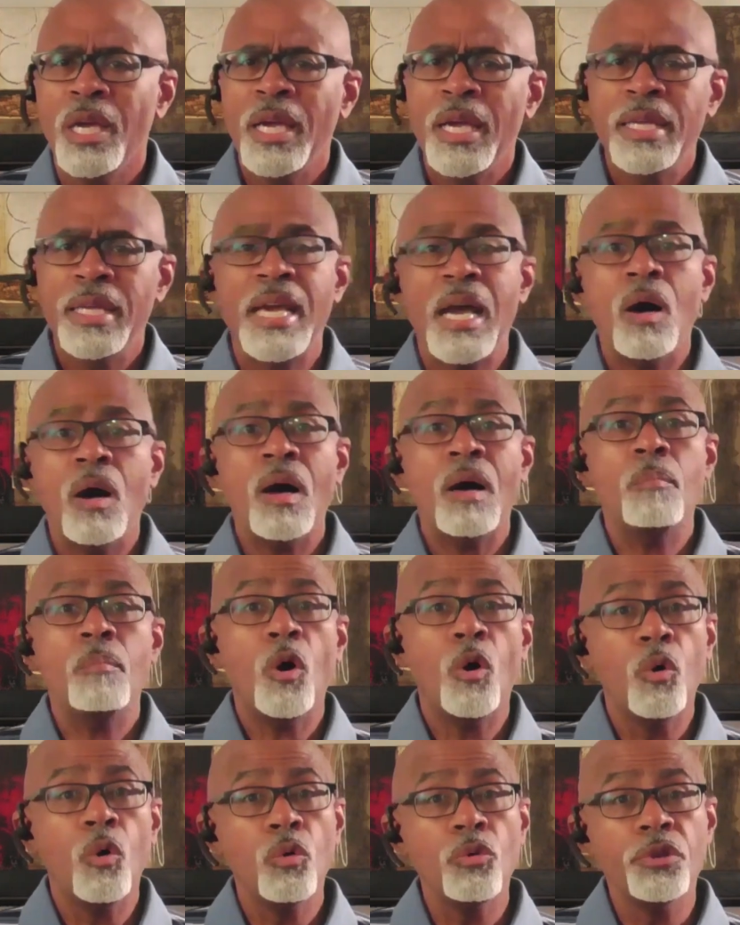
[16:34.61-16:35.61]
Now I'm
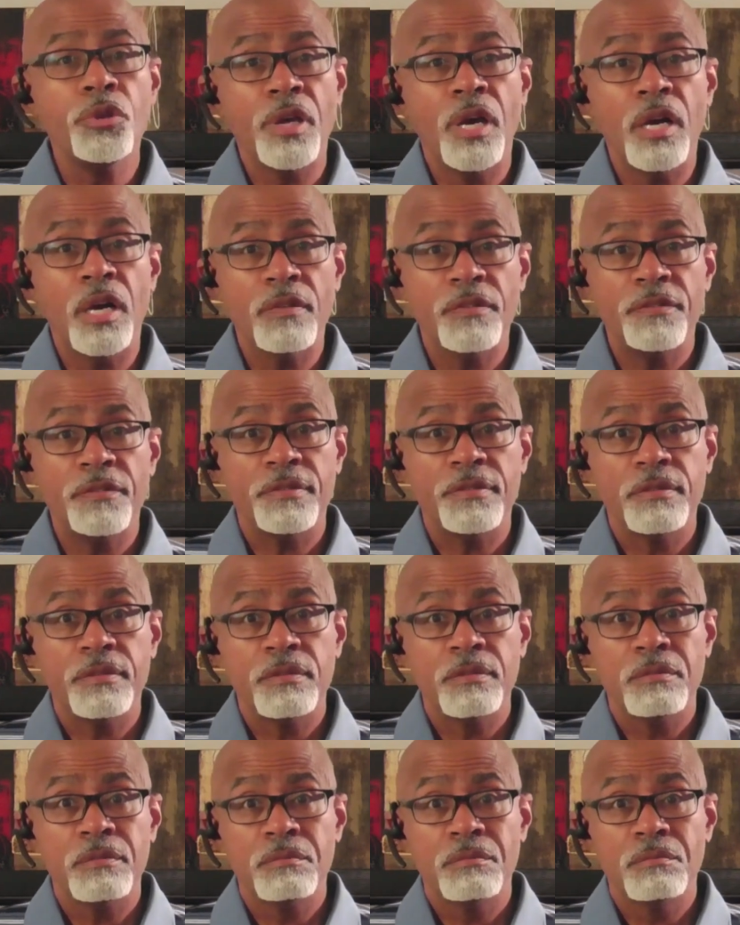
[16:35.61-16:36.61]
old enough
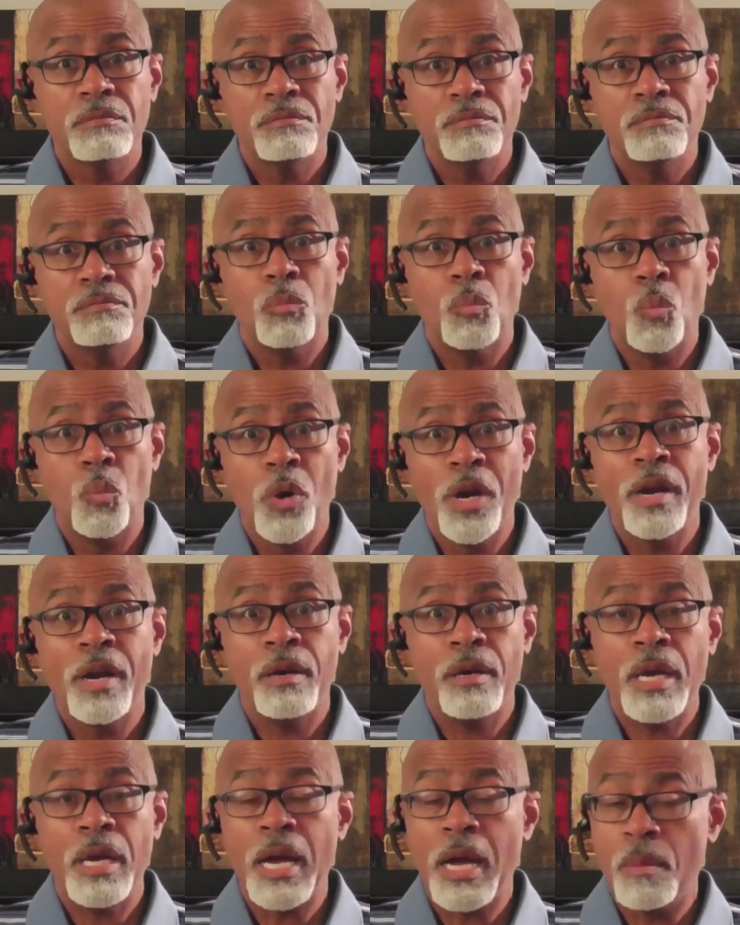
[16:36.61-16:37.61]
where
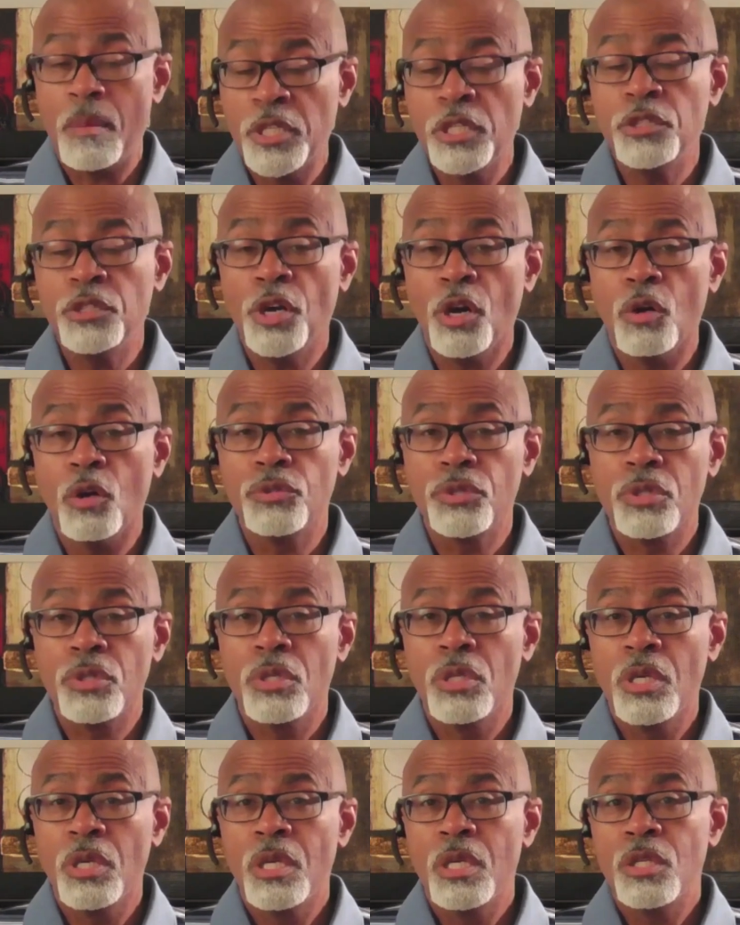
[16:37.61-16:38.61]
I'm an adult,
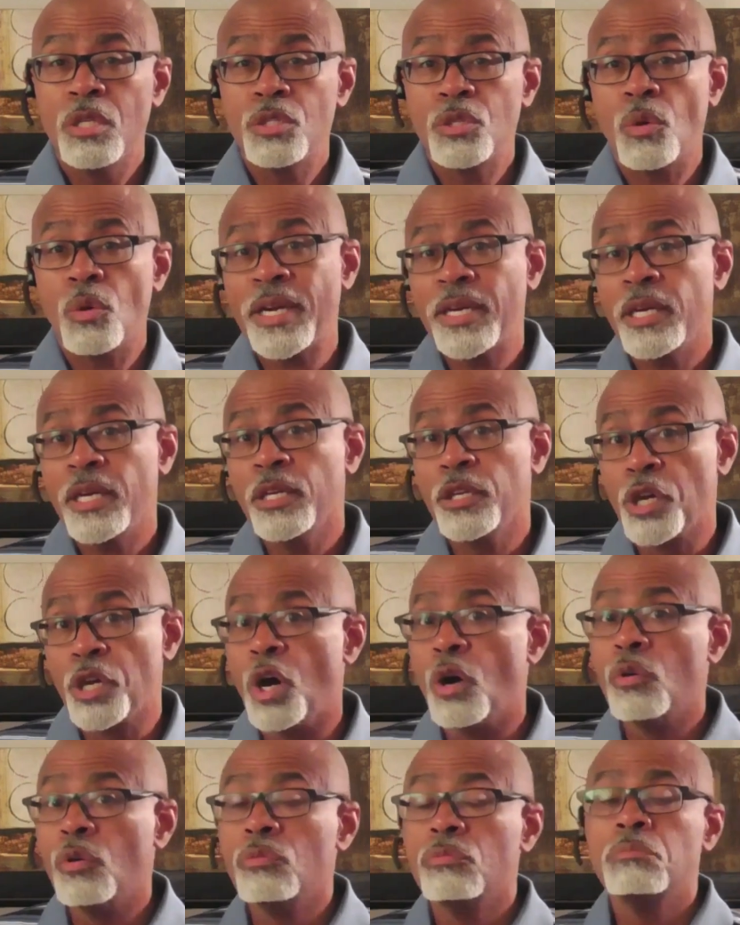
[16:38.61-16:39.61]
so I can
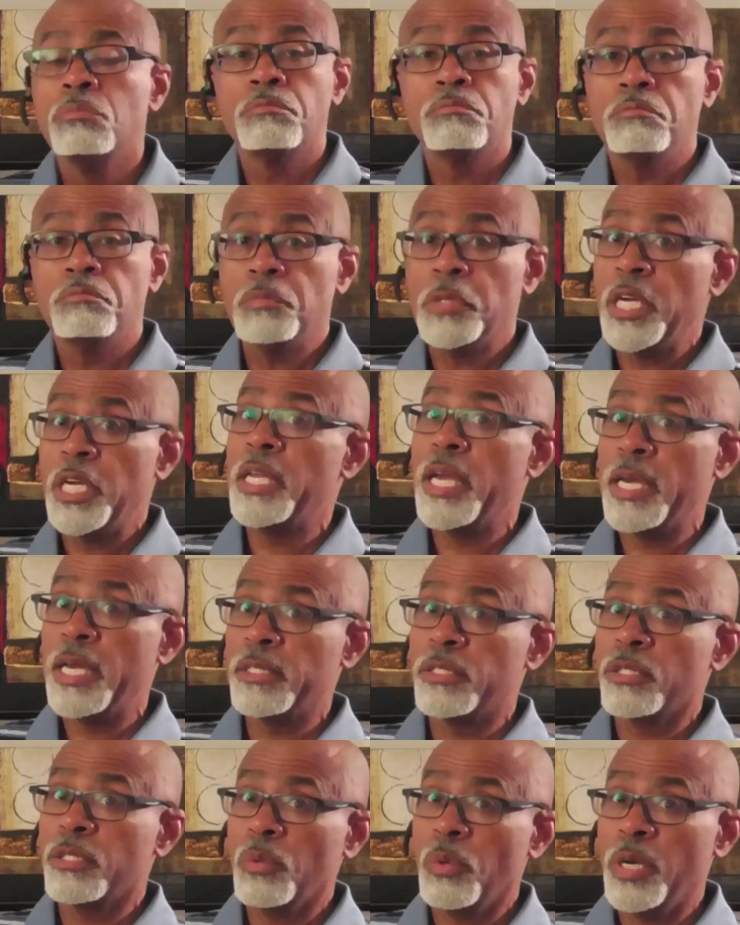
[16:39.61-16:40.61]
go and ask
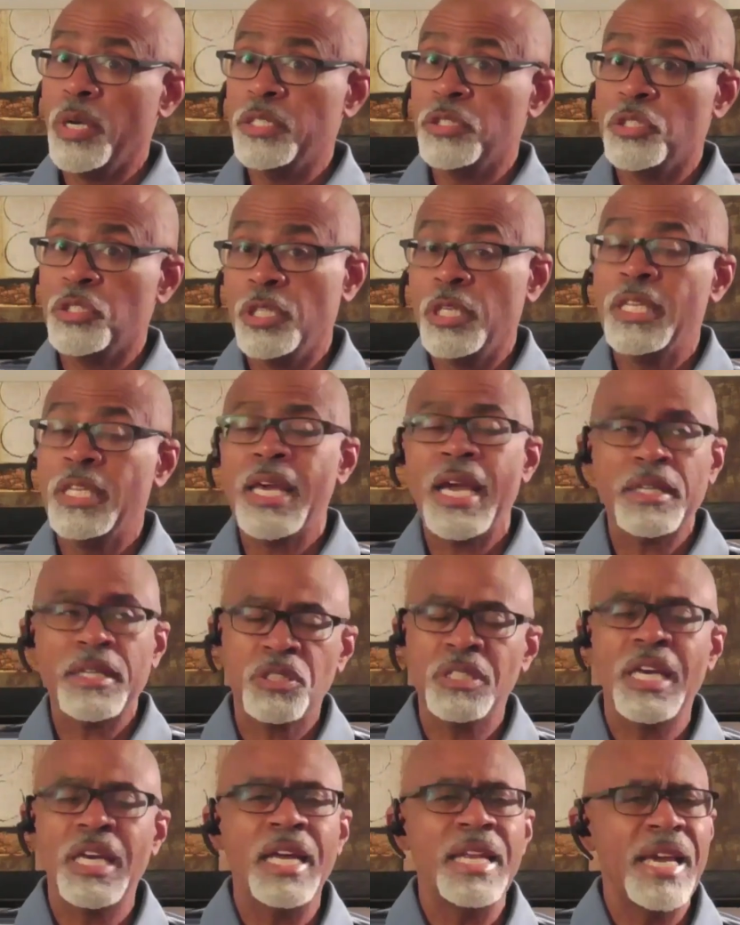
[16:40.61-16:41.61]
the question, and actually
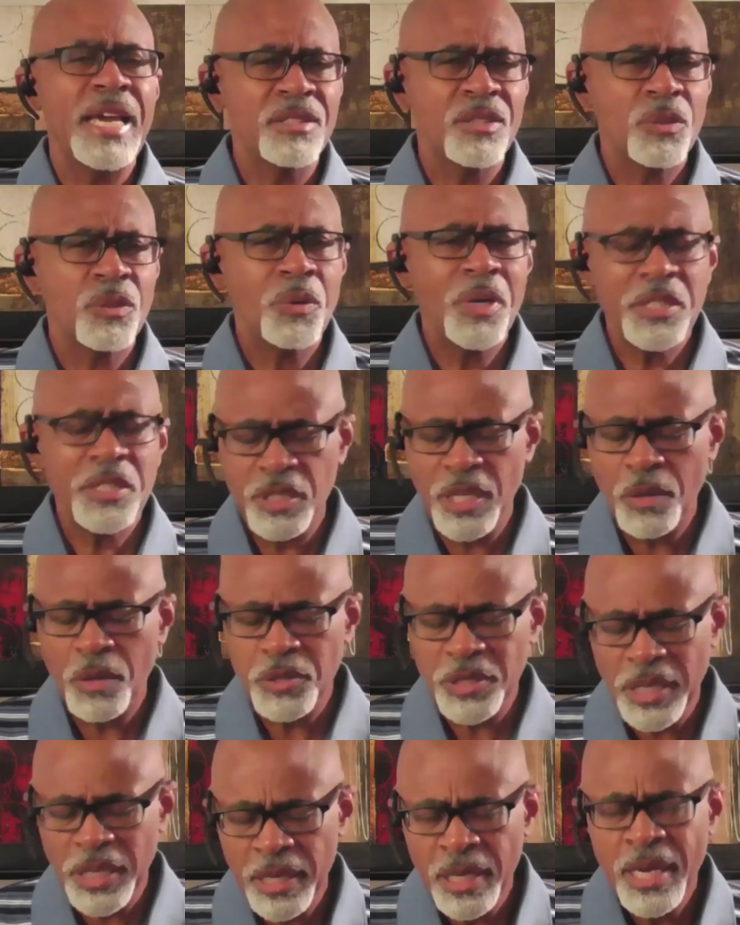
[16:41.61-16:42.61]
not ask the question. I was
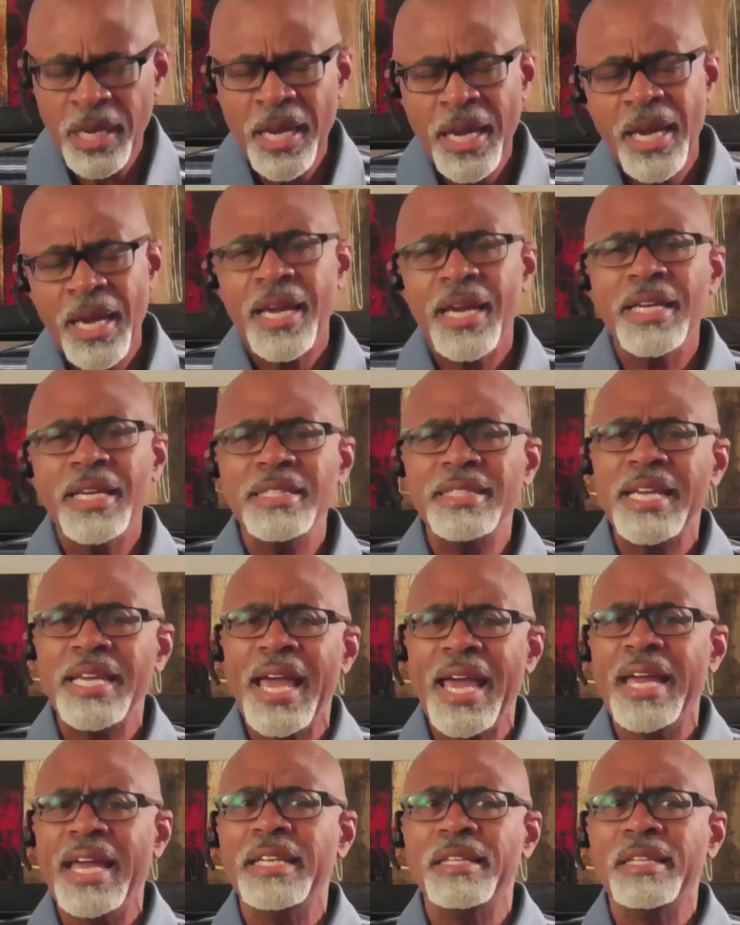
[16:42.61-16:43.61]
like, hey, Dad,